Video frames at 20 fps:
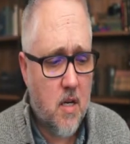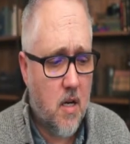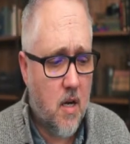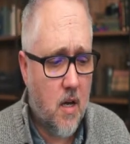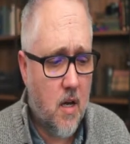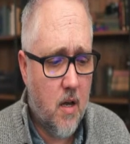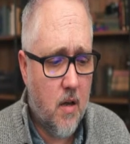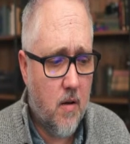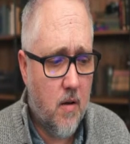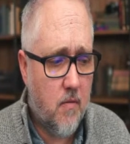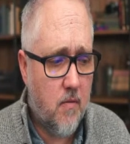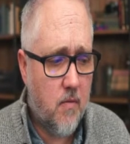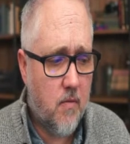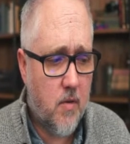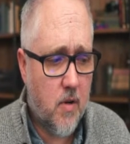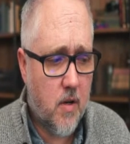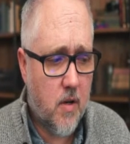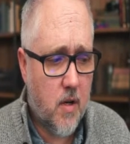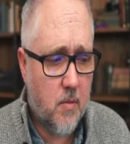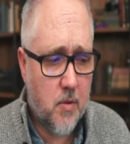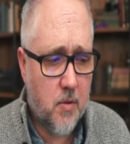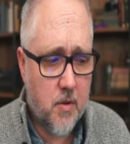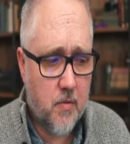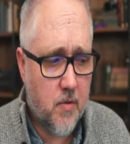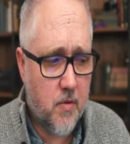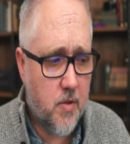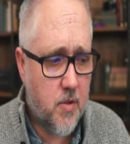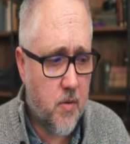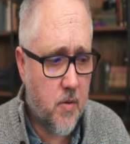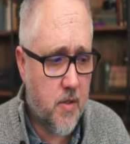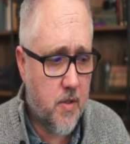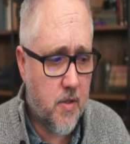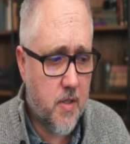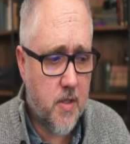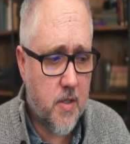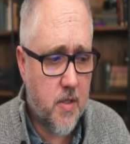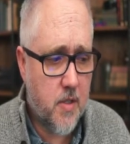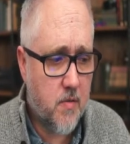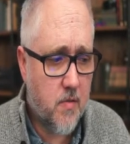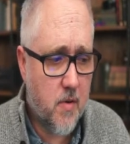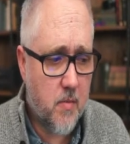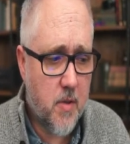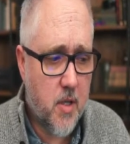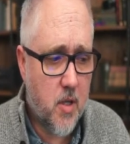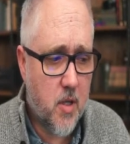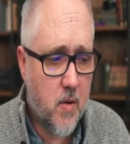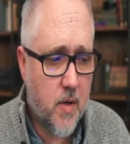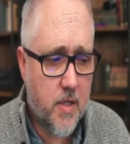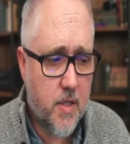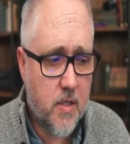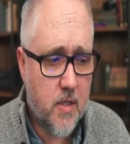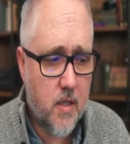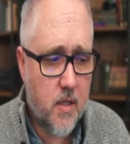A couple different sources. This is from the U.S.